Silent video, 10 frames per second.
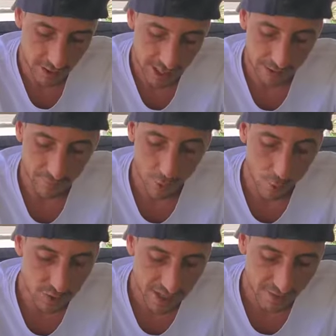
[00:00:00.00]
I've
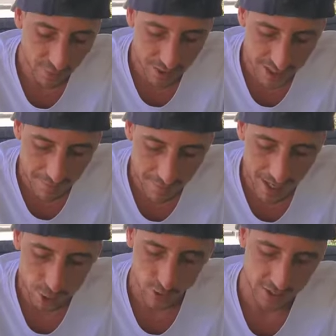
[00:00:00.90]
only ever seen
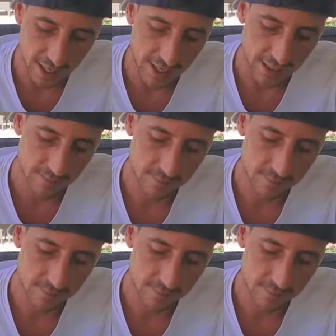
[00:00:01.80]
Matrix hit it.